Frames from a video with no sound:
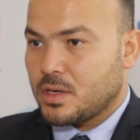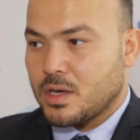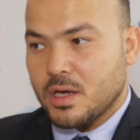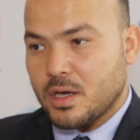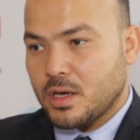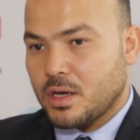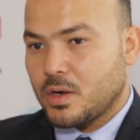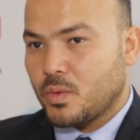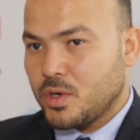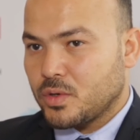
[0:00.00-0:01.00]

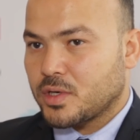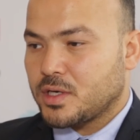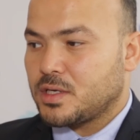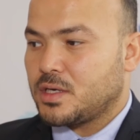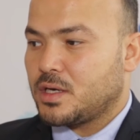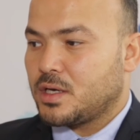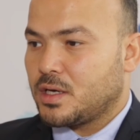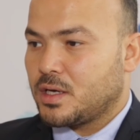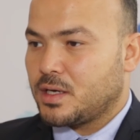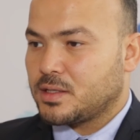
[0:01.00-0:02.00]
We already,
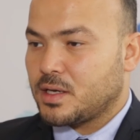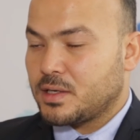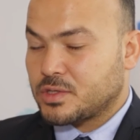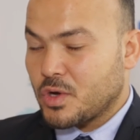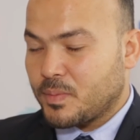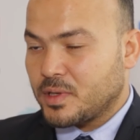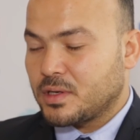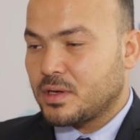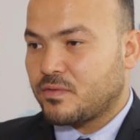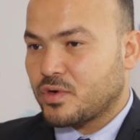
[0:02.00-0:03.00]
it's
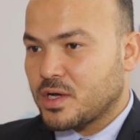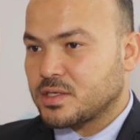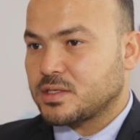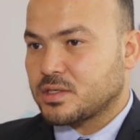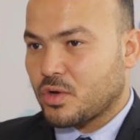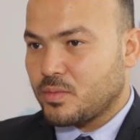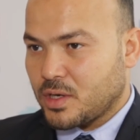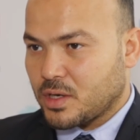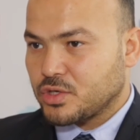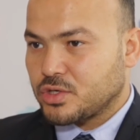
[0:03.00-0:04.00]
open for us the
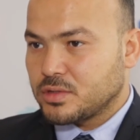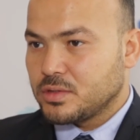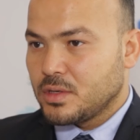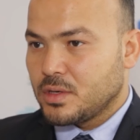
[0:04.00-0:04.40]
communication